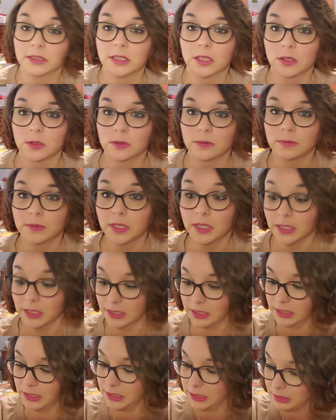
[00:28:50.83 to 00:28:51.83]
So,
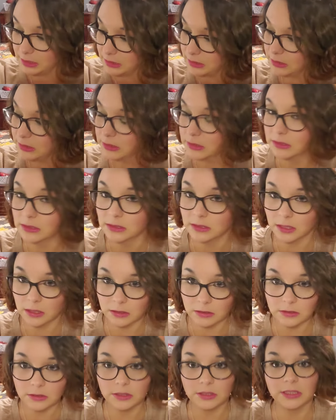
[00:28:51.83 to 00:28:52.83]
again, Dollar
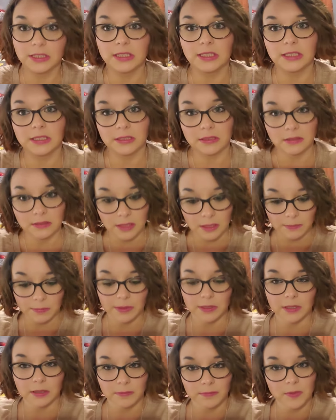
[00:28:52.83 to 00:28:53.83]
Tree is stepping
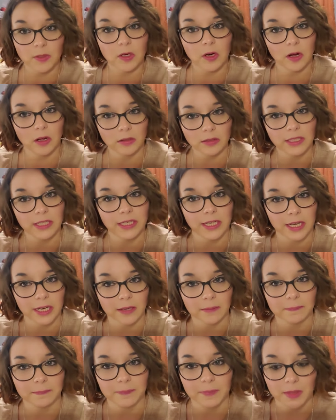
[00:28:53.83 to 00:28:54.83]
up their holiday
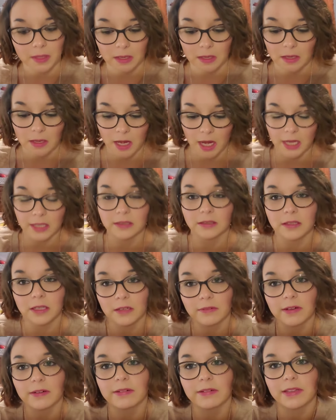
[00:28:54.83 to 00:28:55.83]
game. I
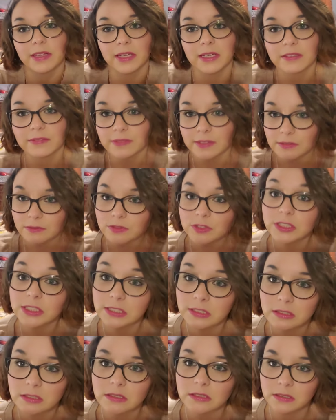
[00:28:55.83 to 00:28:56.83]
love everything I've found for
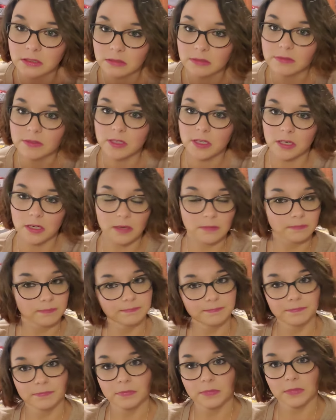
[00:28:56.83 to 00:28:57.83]
Easter so far.
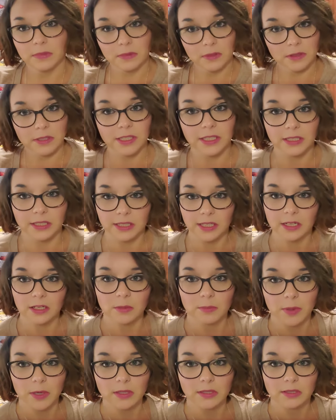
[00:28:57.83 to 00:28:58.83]
I'm, they're hitting it out of the
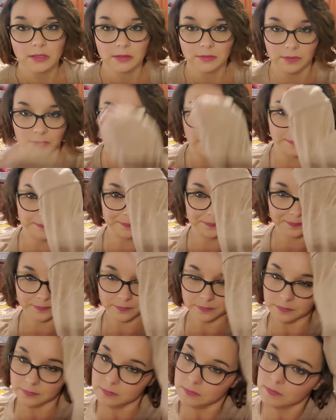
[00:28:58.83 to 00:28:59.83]
park so far.
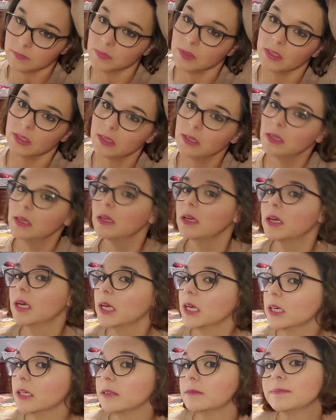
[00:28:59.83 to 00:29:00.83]

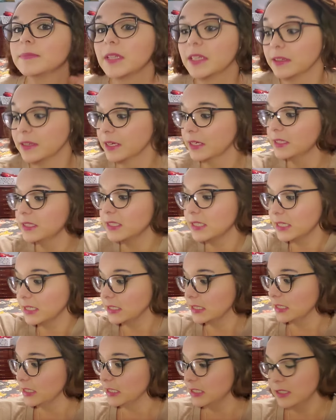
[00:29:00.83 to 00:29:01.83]
Um, and that is
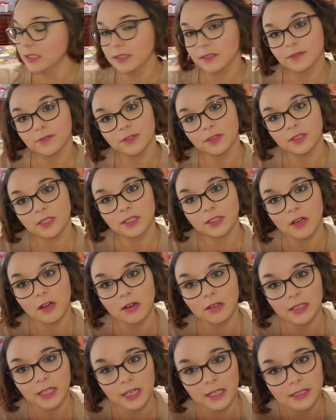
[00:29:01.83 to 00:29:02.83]
it for this haul,
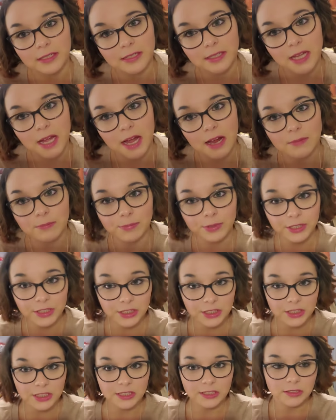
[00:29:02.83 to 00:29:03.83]
guys. I
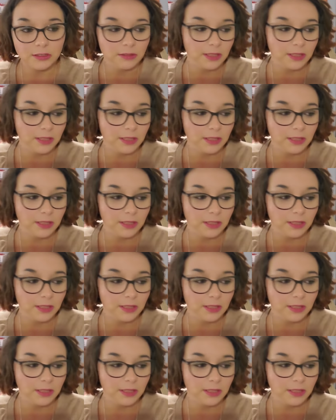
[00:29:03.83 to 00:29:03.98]
appreciate you